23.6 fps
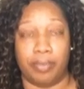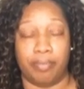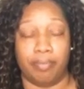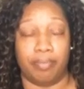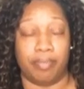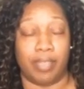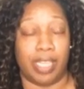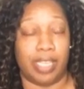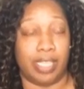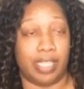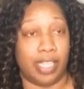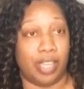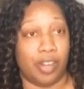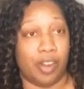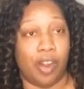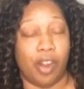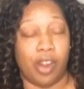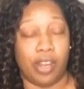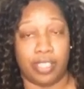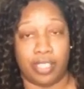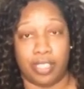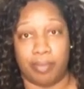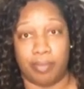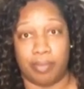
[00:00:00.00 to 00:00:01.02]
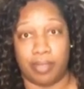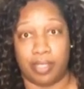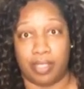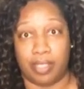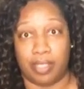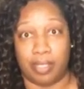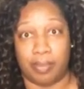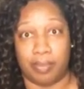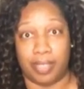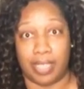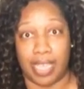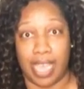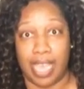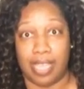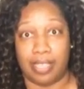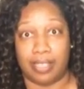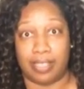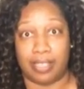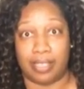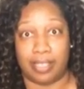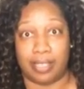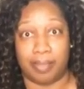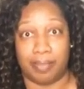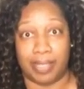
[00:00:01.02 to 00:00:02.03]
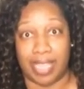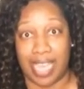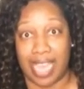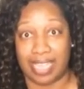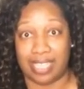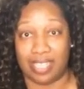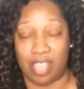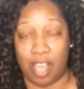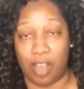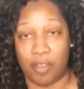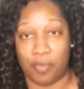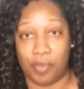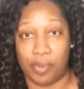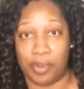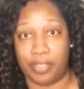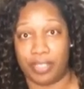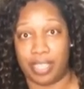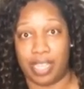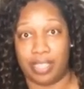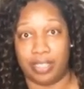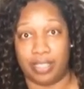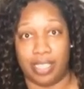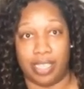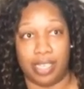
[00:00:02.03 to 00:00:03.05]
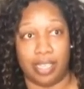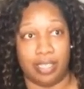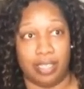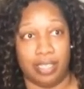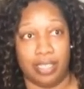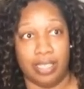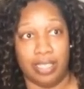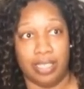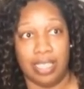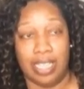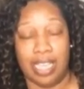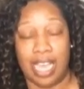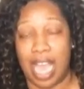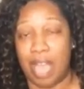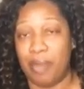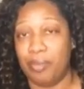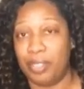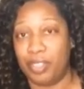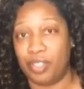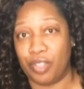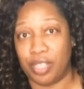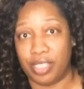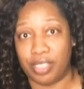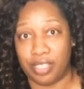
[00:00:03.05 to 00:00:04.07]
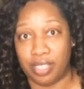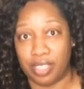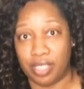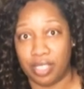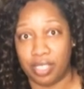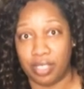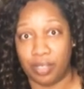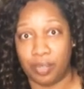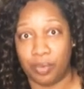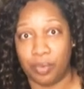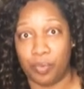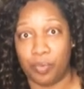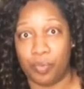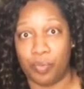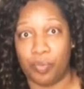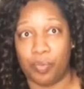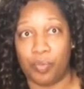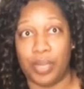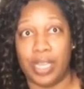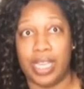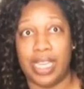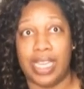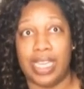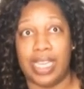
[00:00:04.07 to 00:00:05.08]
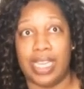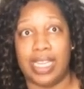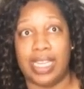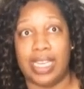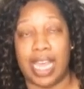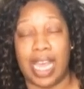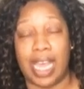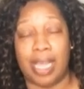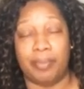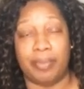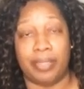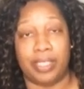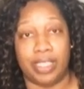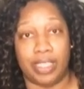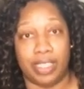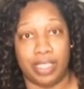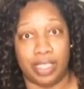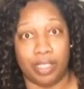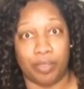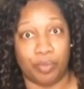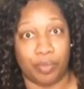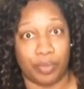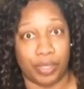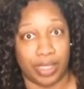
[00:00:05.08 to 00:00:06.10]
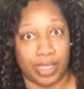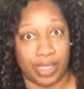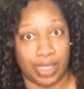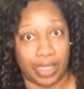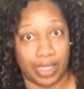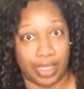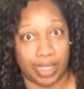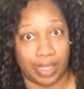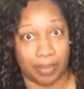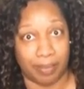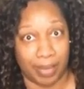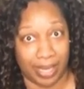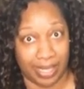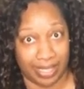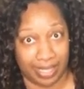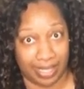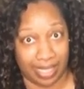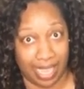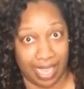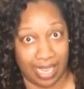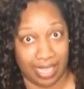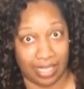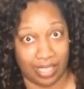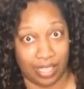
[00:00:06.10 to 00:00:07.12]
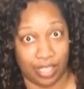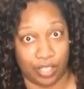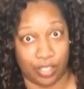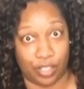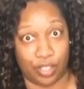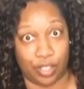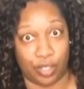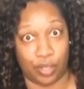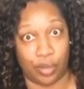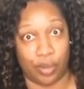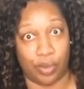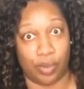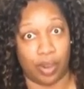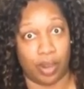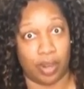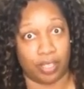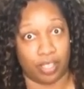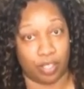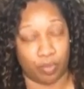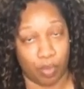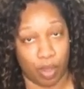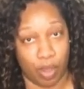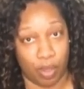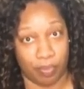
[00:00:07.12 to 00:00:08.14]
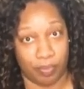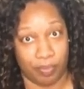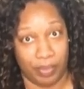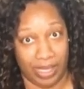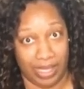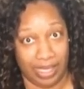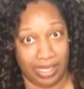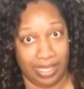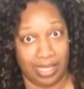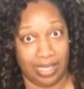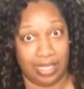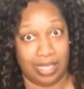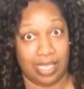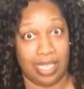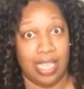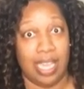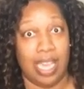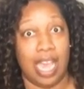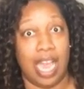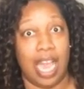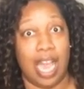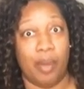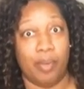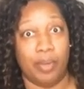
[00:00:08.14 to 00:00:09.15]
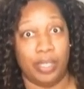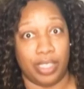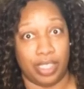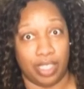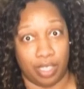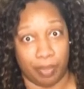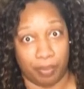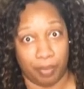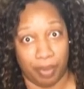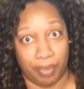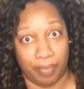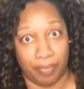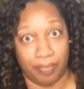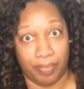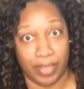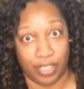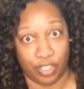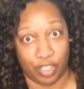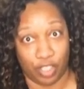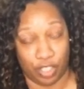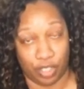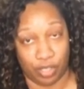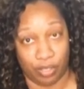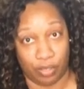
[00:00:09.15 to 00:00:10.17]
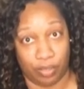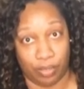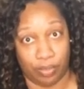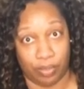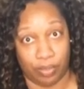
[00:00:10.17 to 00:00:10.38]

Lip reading: And there are some tax softwares out there. I wouldn't trust it when I'm dealing with my side hustle or small business. I want to get a professional.